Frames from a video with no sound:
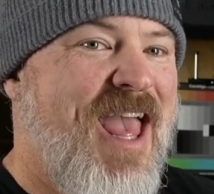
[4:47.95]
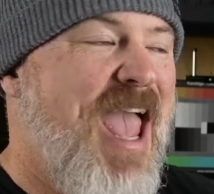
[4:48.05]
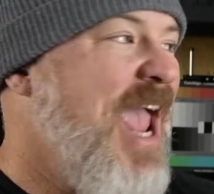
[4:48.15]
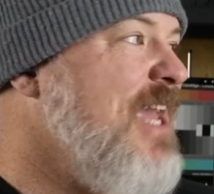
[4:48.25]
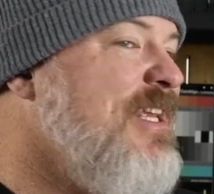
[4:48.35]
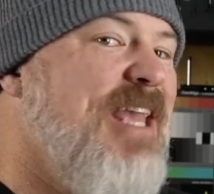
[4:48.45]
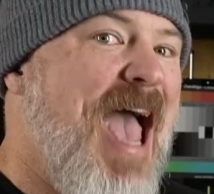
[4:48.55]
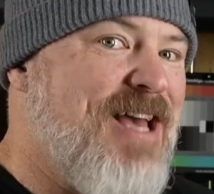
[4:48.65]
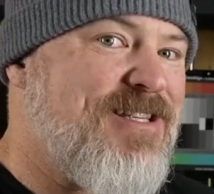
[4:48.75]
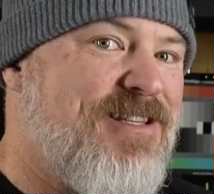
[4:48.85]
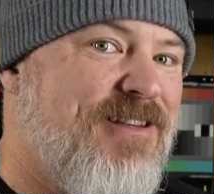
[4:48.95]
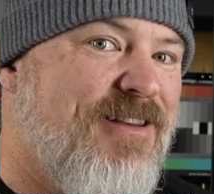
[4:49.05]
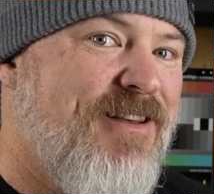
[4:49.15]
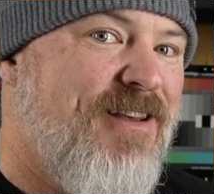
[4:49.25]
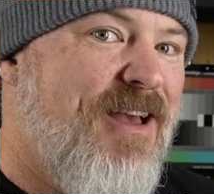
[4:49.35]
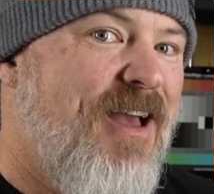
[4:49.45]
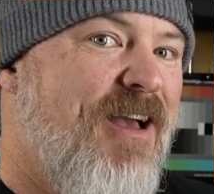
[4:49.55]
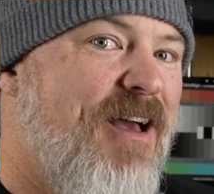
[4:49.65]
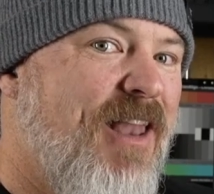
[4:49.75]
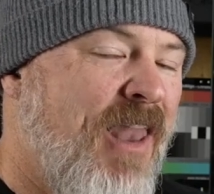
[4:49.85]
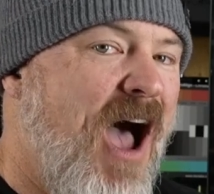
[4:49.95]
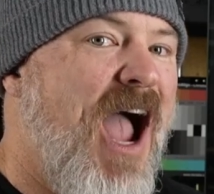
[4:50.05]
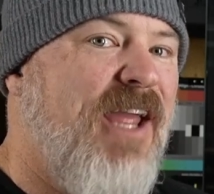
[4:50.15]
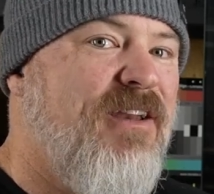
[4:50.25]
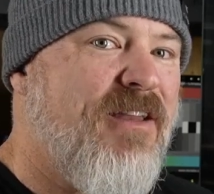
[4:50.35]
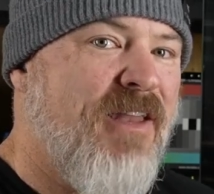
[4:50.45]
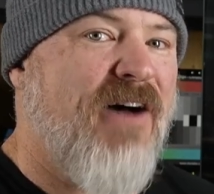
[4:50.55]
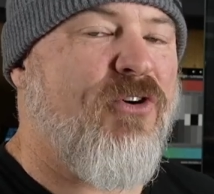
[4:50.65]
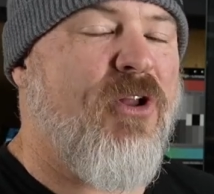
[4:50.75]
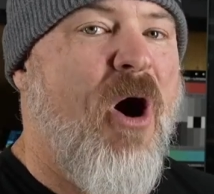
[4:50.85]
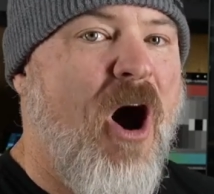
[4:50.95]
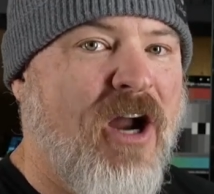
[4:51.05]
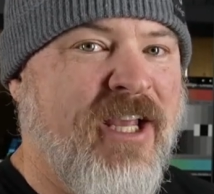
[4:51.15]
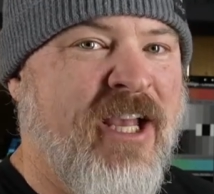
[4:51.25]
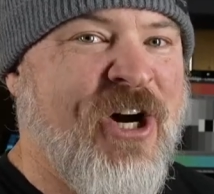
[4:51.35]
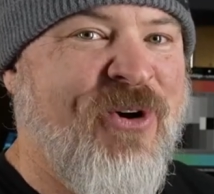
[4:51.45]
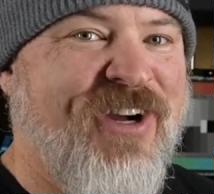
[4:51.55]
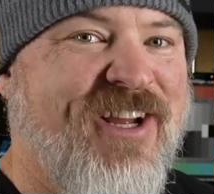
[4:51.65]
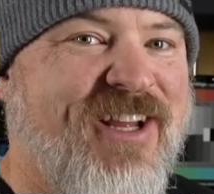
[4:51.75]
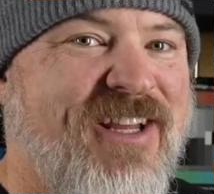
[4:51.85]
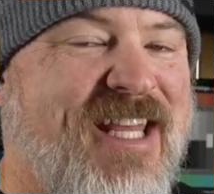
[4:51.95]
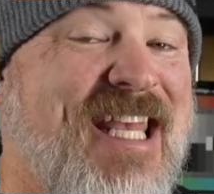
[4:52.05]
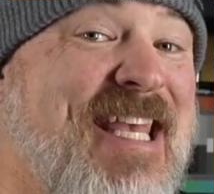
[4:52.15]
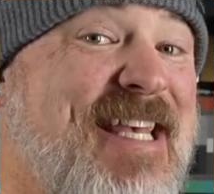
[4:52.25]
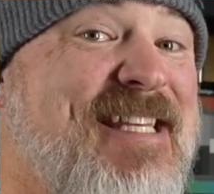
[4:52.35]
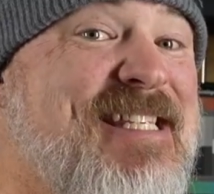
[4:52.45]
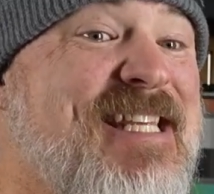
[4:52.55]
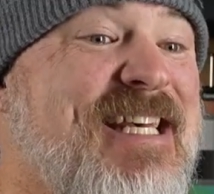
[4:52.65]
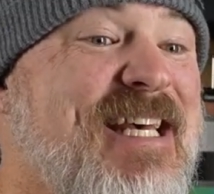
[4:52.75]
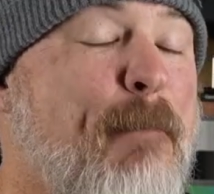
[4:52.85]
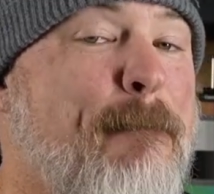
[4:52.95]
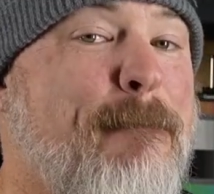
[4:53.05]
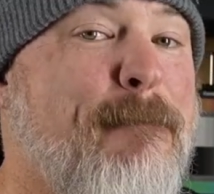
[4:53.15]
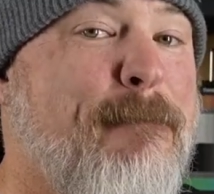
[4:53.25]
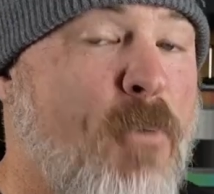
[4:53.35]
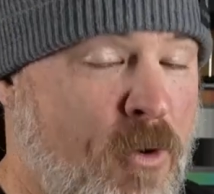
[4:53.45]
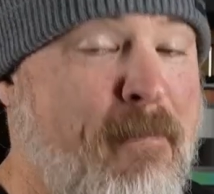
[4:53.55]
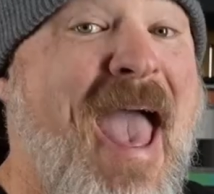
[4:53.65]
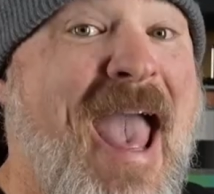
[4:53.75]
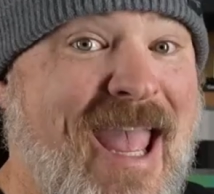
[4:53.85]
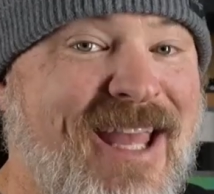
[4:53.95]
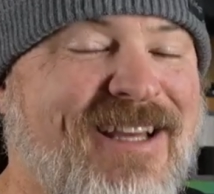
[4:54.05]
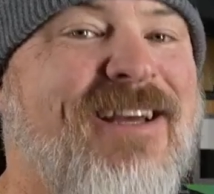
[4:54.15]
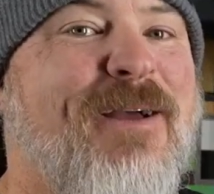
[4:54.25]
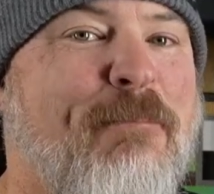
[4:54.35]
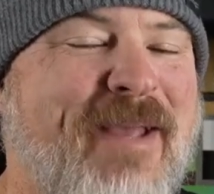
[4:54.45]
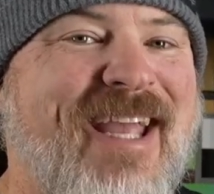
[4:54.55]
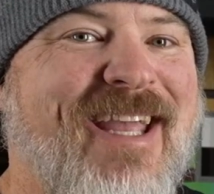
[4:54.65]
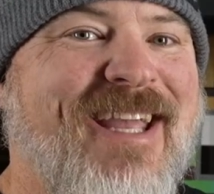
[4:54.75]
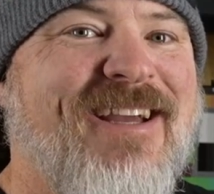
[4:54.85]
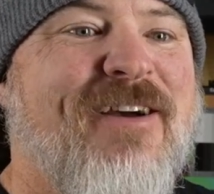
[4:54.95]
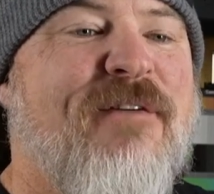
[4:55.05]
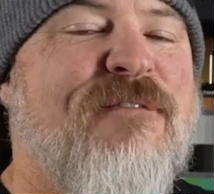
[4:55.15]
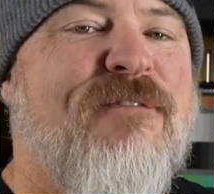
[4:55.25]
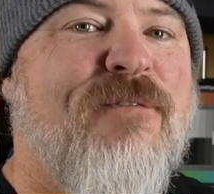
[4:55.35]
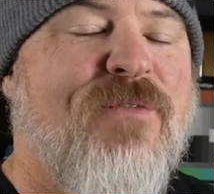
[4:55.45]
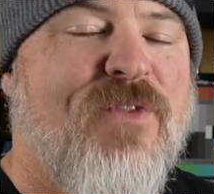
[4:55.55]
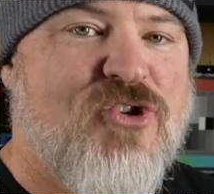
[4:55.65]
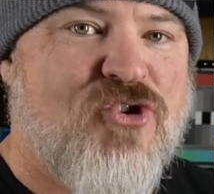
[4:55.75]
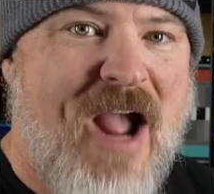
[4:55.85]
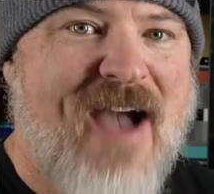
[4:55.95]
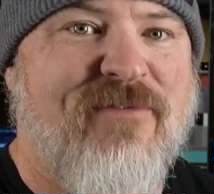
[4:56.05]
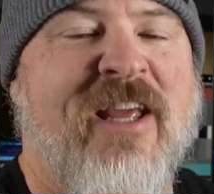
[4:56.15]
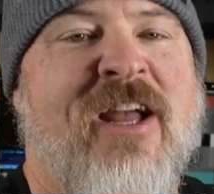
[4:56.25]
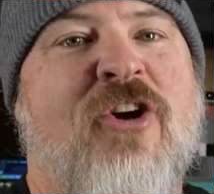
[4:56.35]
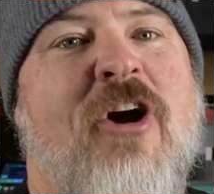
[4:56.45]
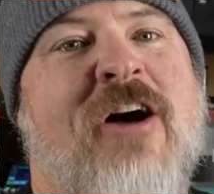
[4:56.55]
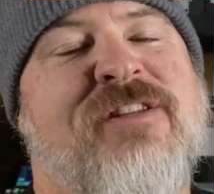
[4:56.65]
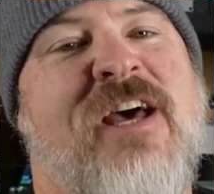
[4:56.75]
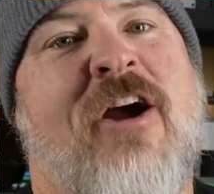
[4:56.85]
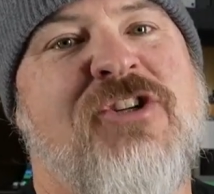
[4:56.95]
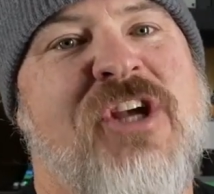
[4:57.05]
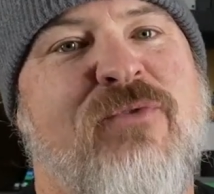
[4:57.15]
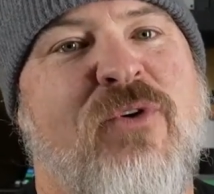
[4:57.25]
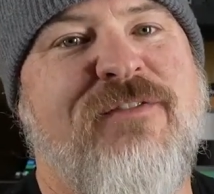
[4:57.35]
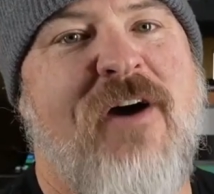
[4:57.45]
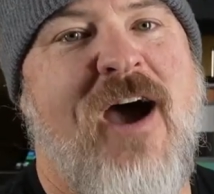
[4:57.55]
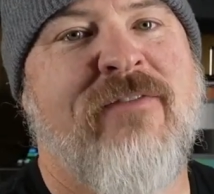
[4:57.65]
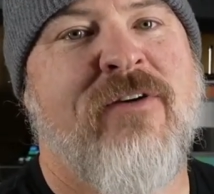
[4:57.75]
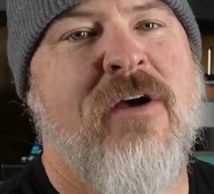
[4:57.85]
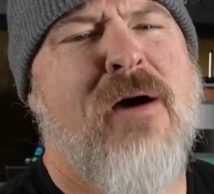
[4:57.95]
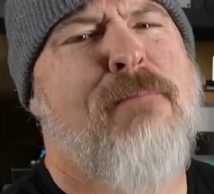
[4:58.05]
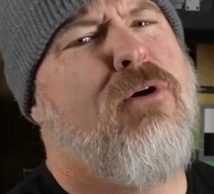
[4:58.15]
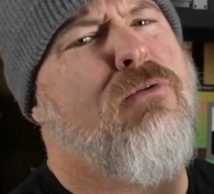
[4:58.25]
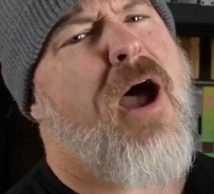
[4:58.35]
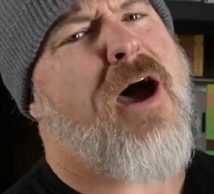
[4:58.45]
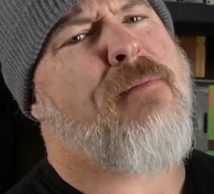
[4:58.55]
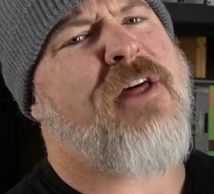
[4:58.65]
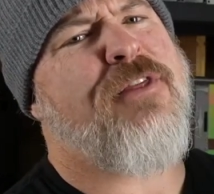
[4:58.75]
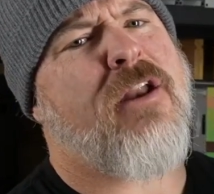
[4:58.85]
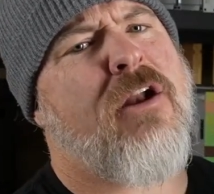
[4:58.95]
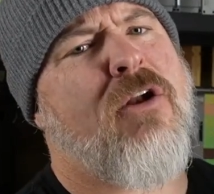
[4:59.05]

And yes, line level audio is or may be traveling across that RJ45, But Rob, I thought an